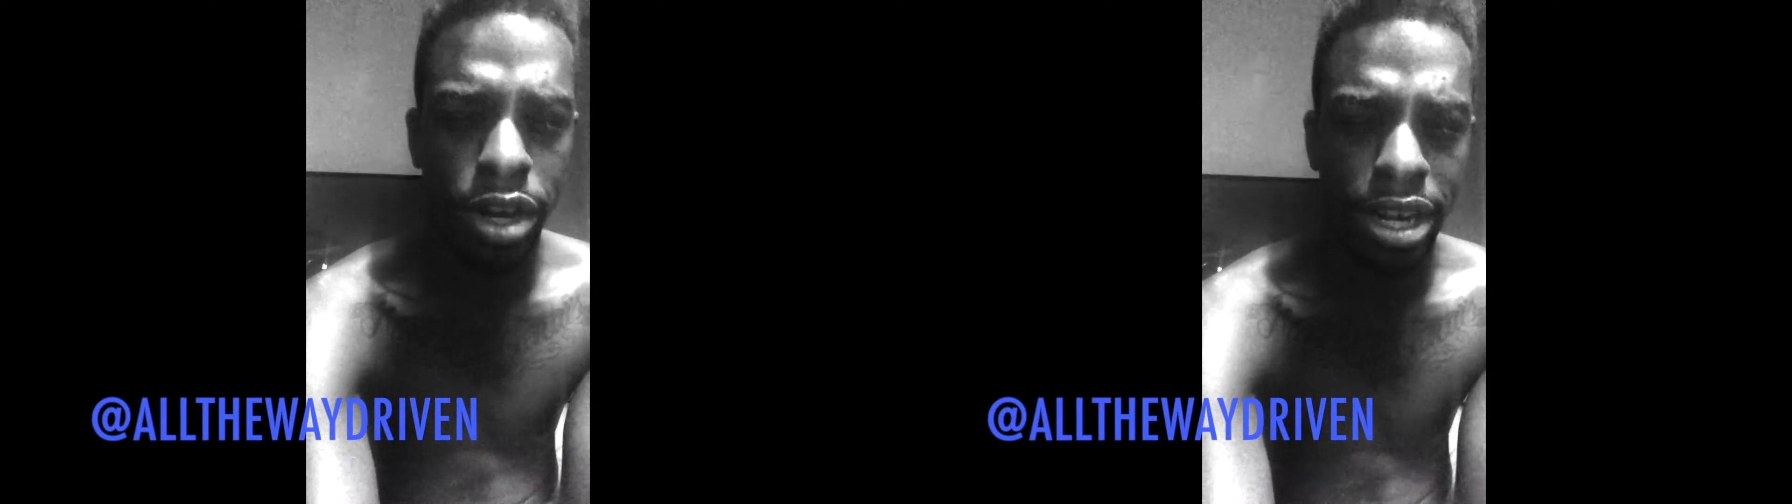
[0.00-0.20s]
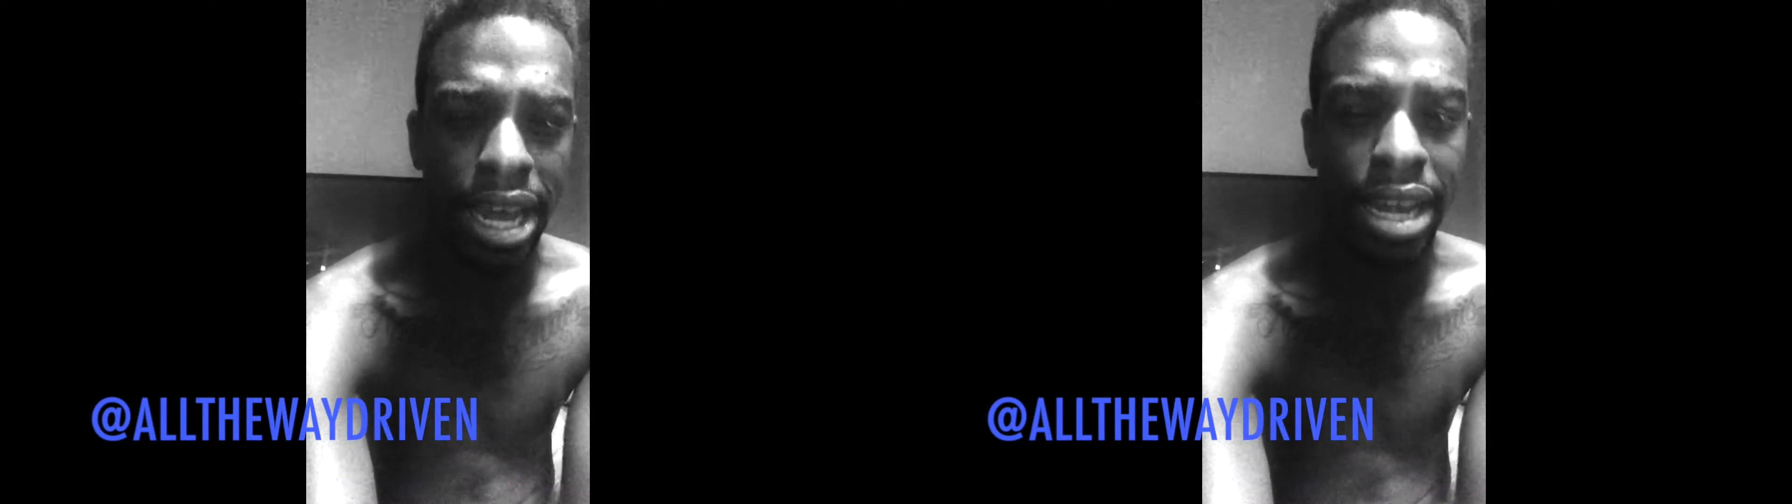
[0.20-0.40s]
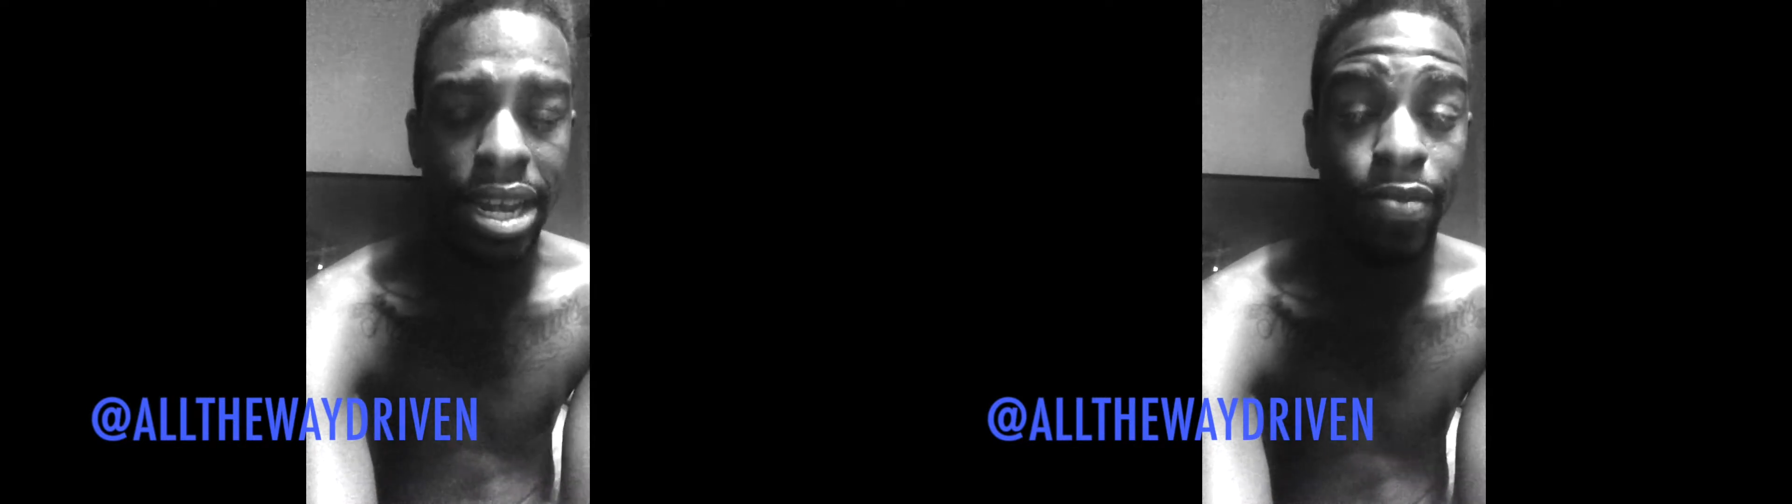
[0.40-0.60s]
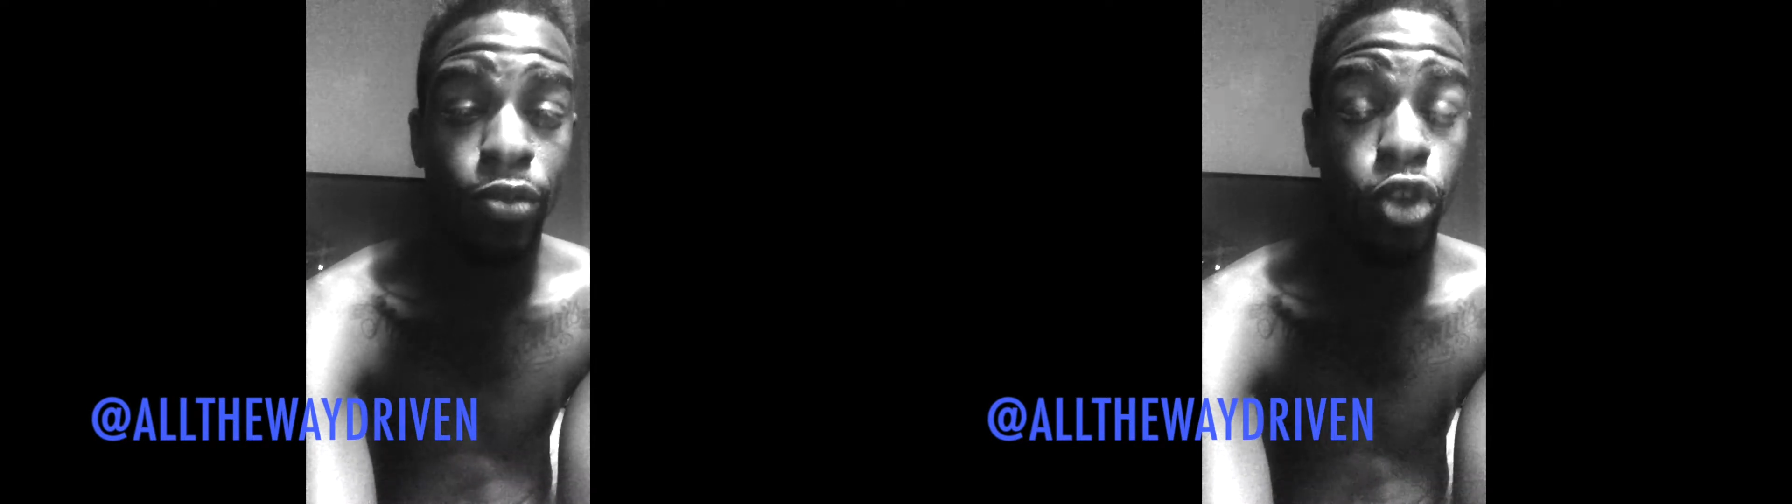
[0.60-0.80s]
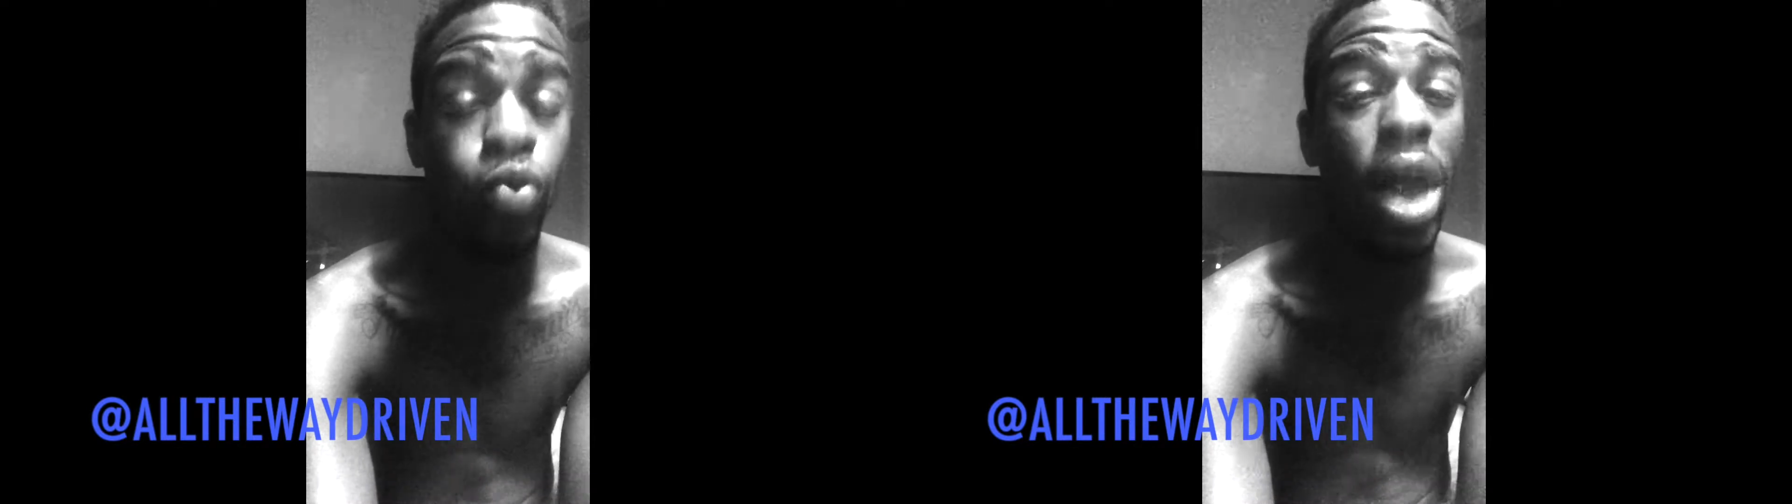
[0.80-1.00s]
ordained it,
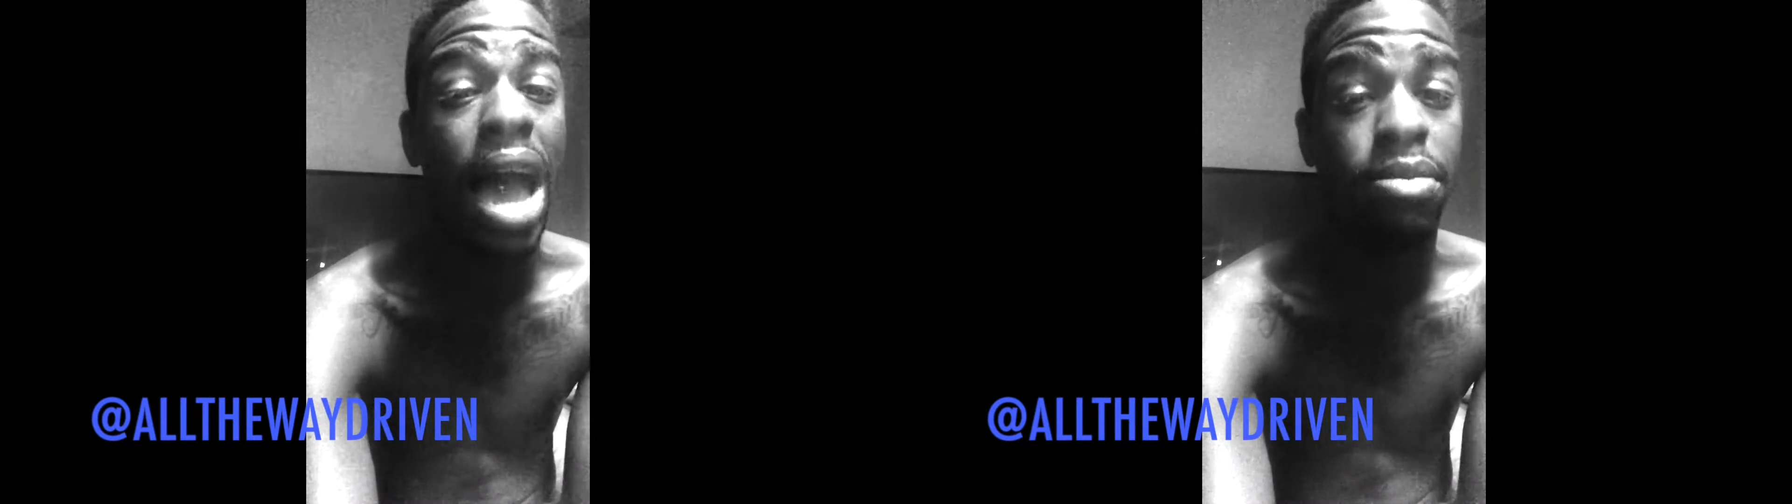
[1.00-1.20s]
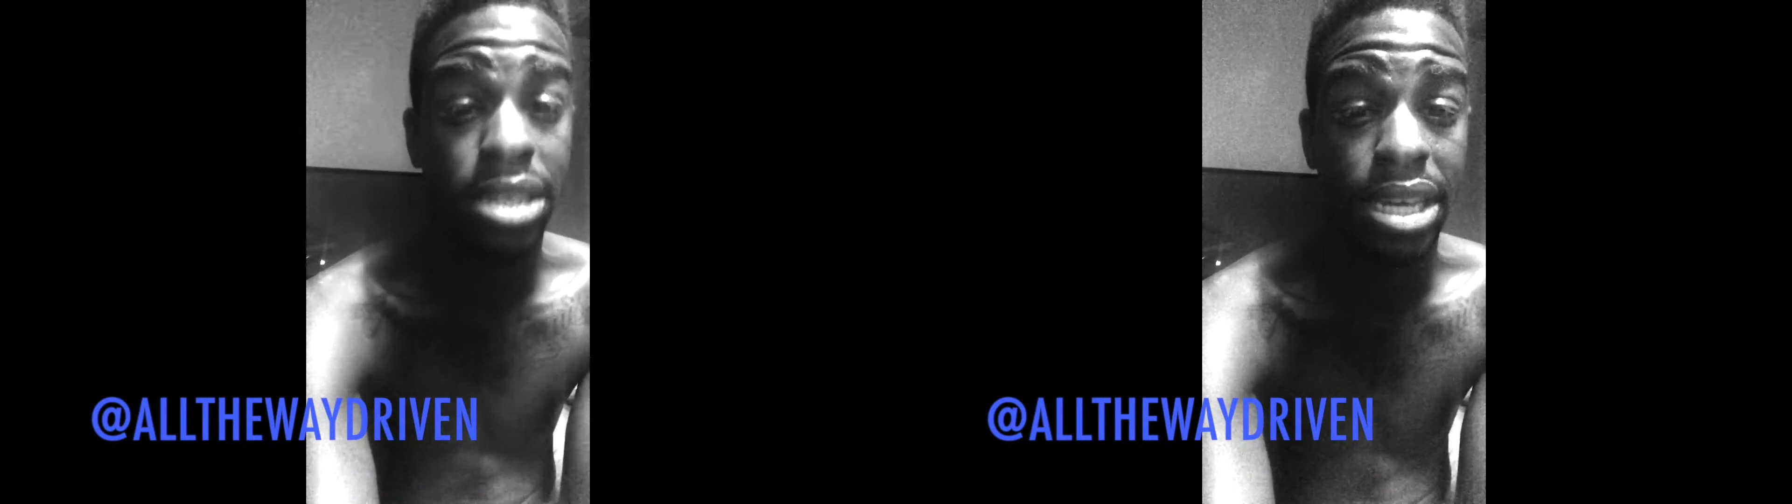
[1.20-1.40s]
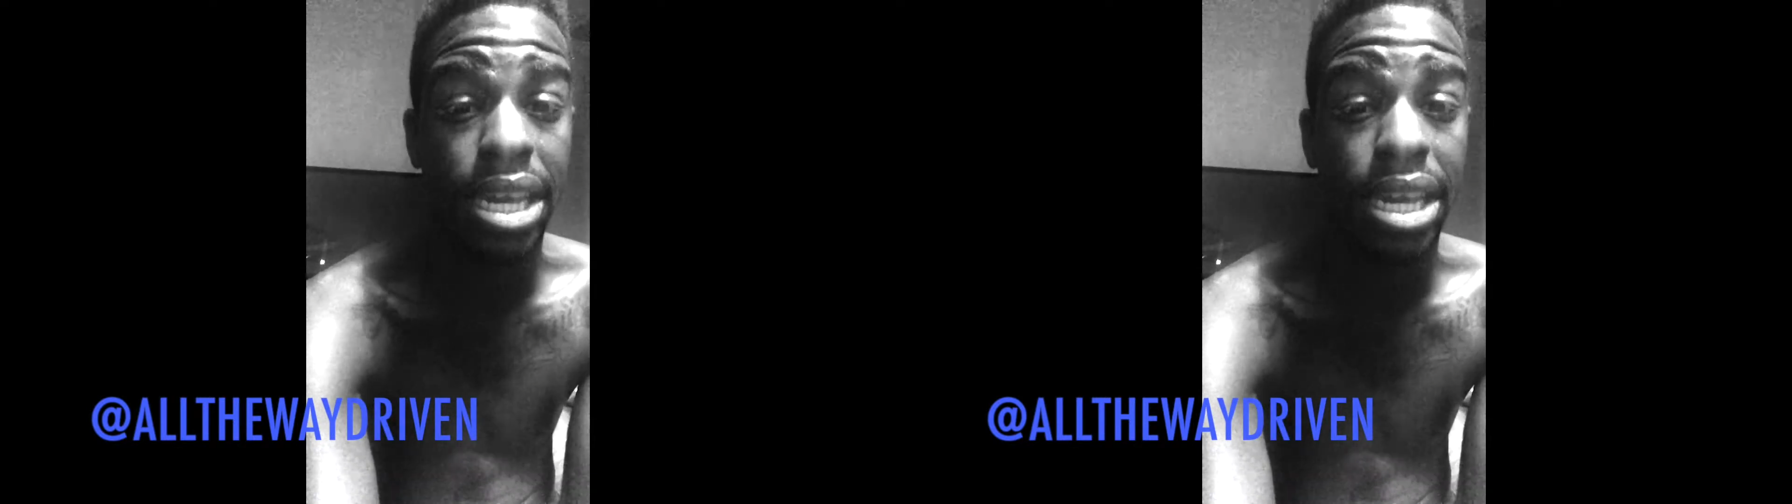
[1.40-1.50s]
you have to